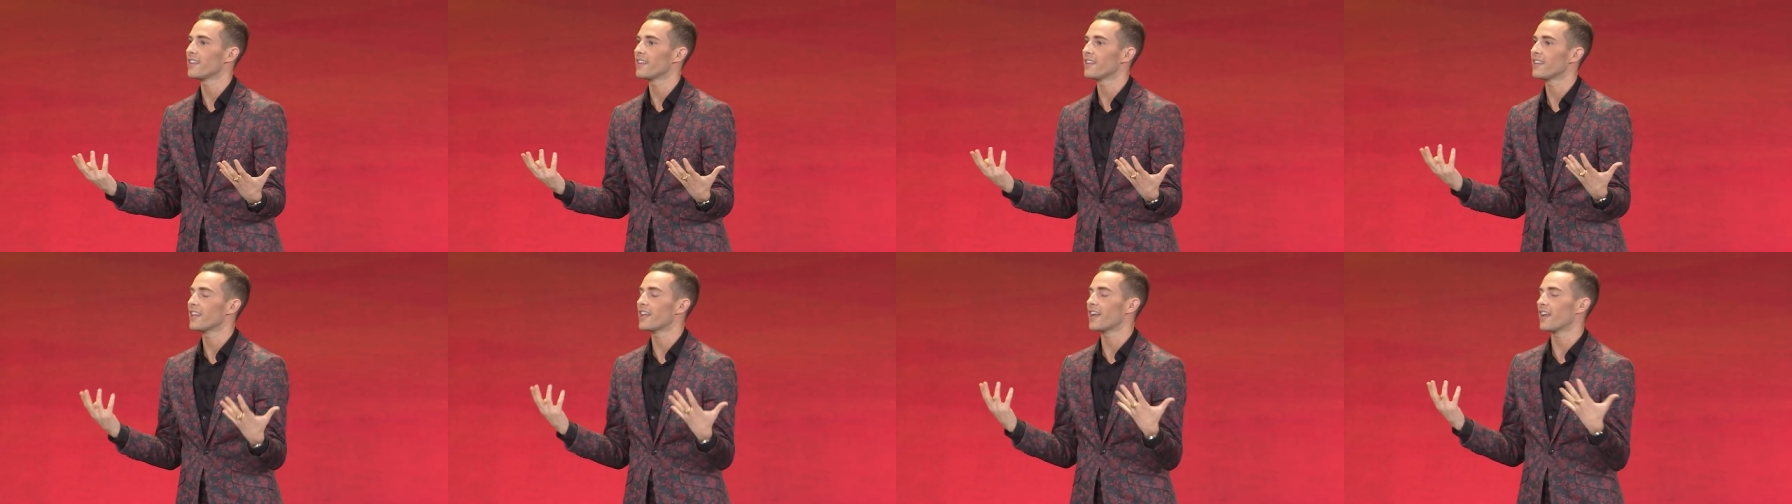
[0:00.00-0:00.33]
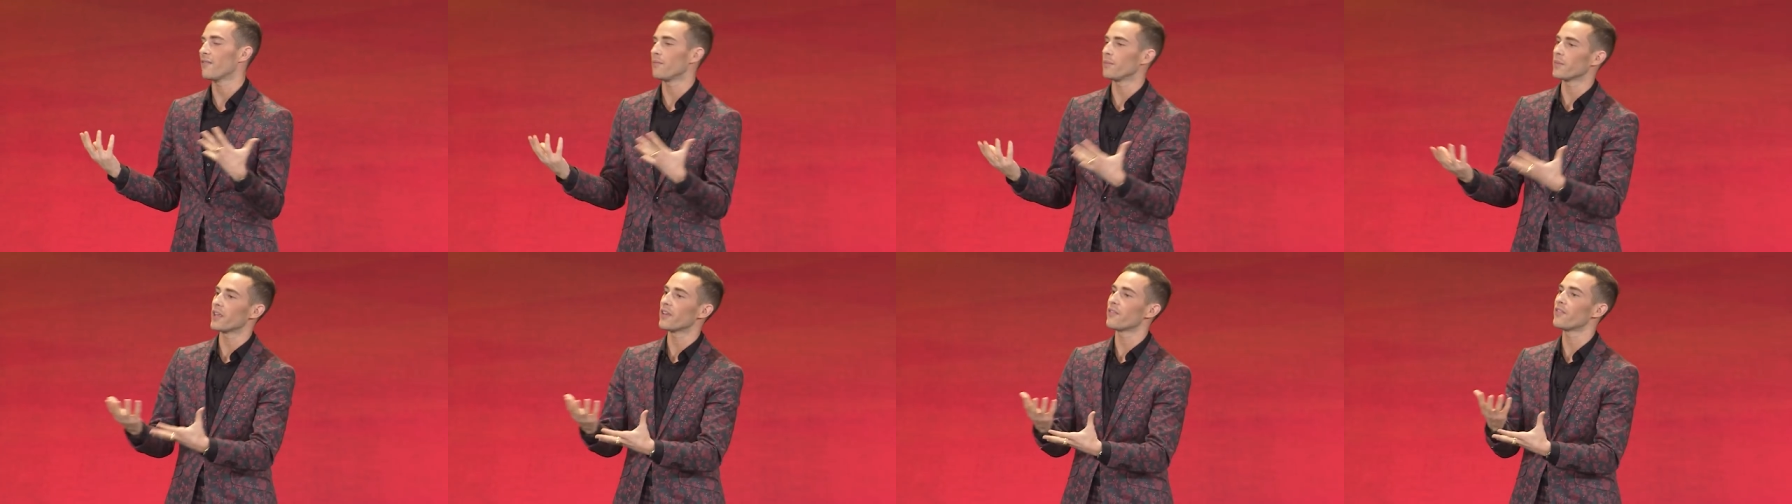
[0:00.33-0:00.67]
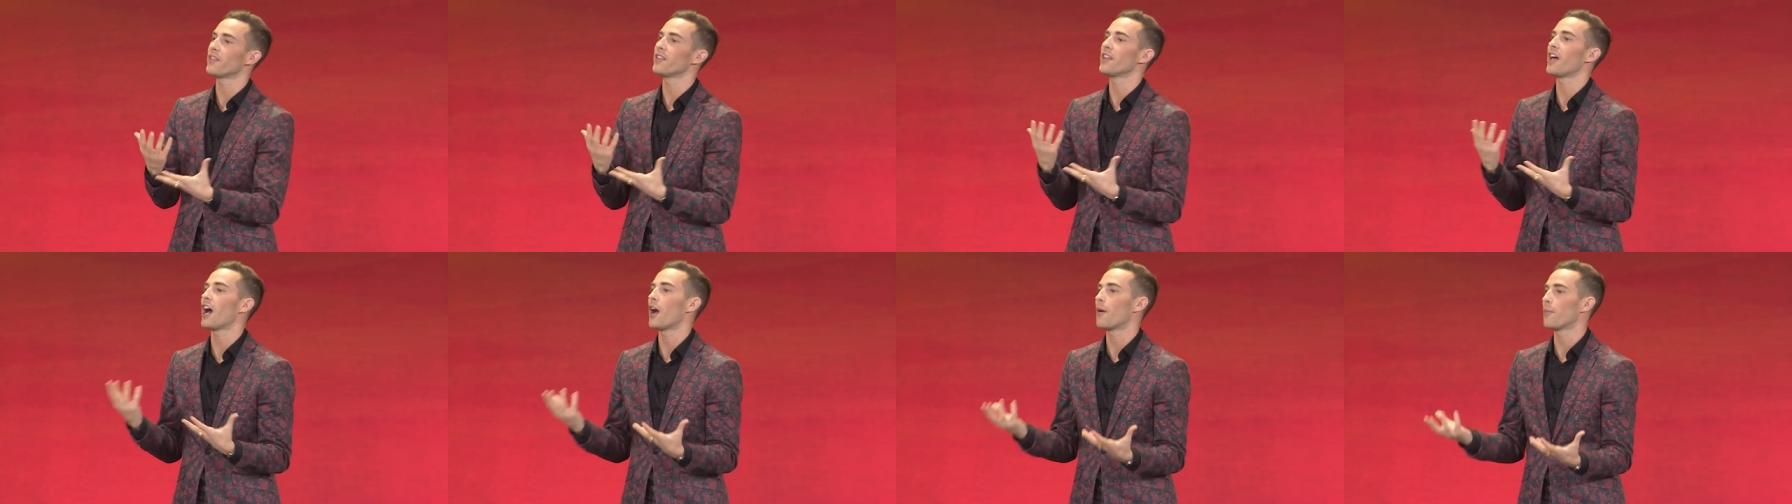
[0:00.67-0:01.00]
that I'm
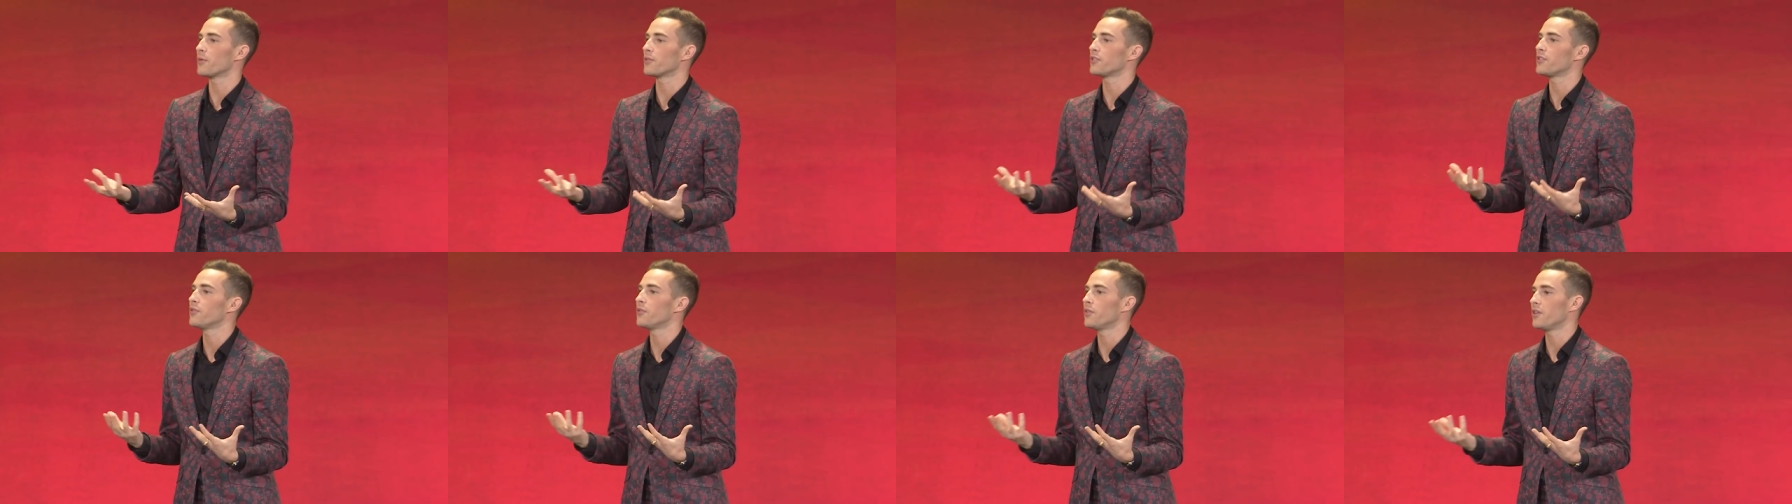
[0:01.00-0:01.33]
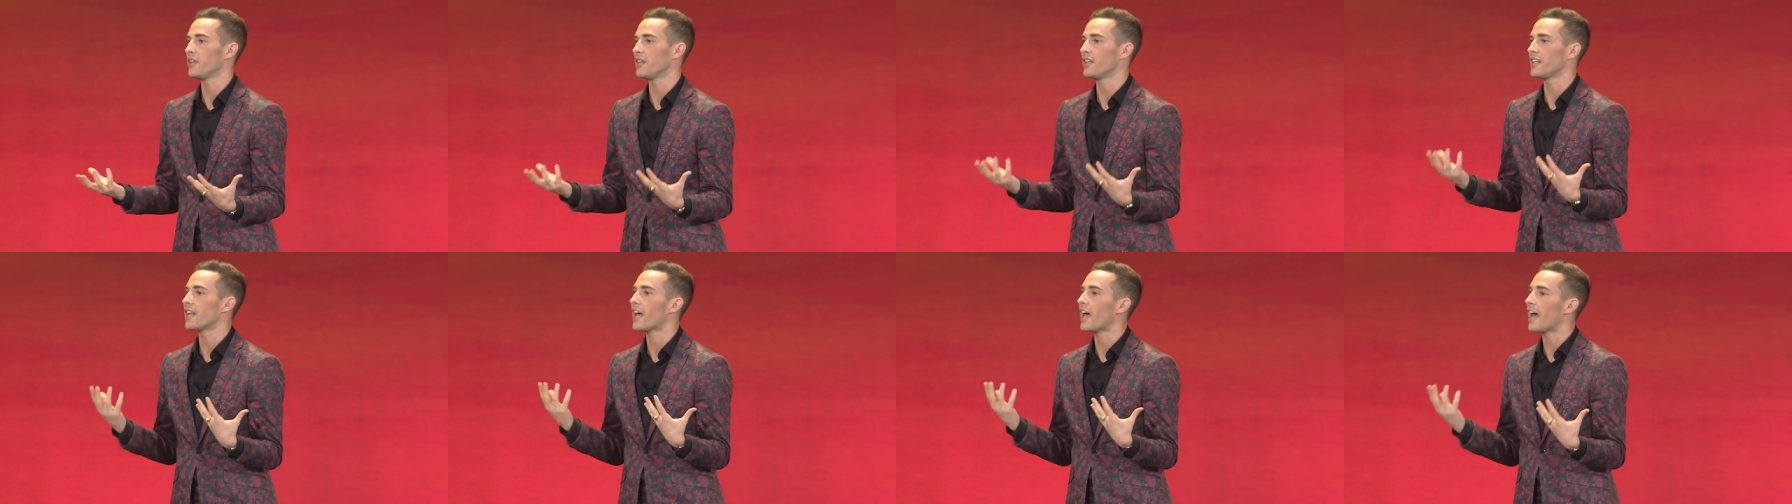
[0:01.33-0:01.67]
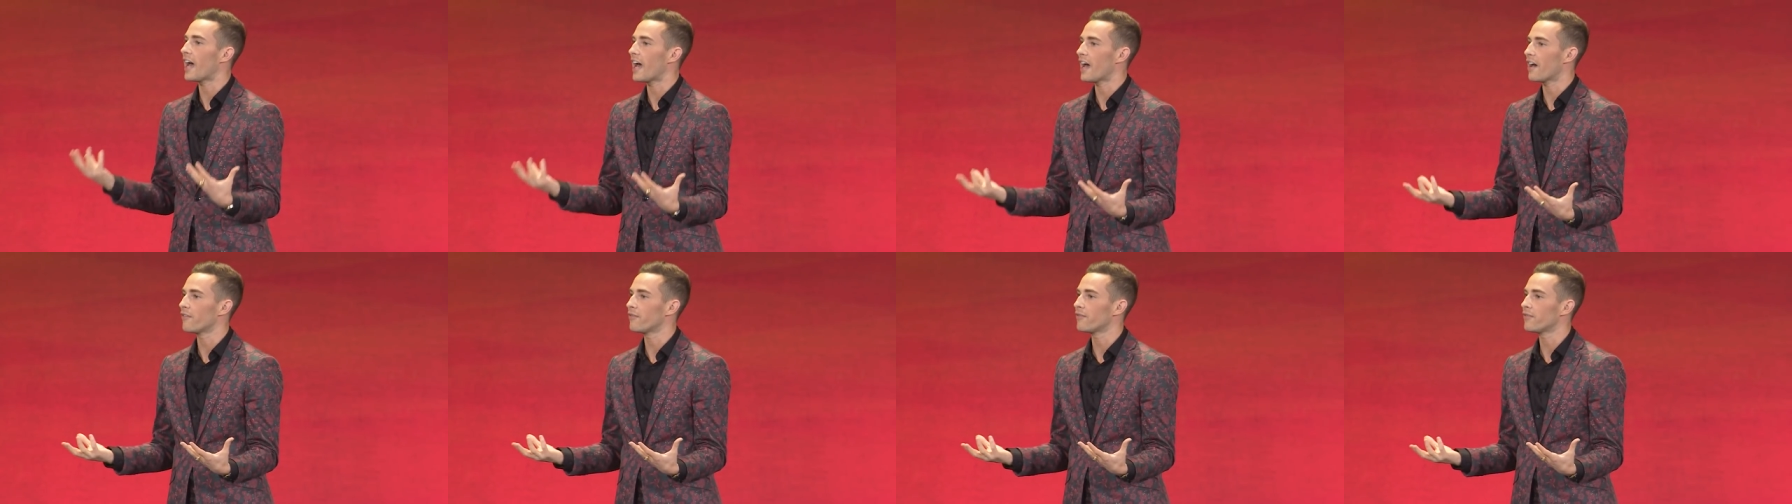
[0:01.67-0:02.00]
given the opportunity to
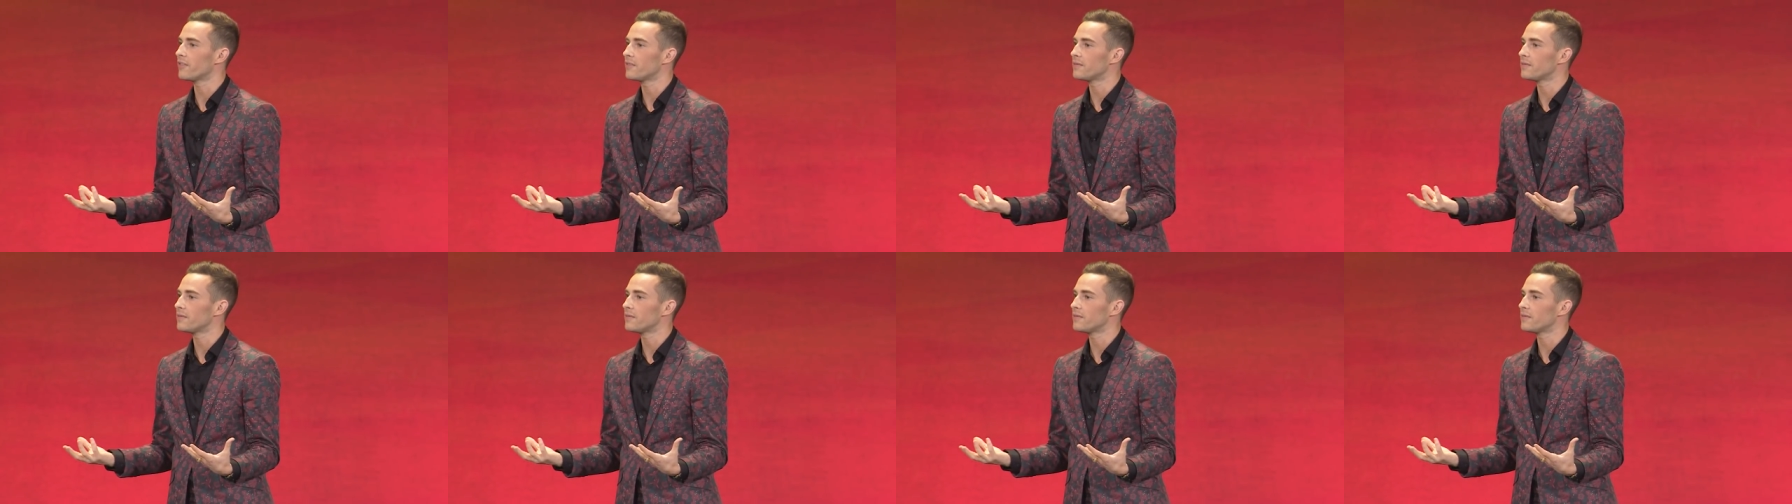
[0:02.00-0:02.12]
have.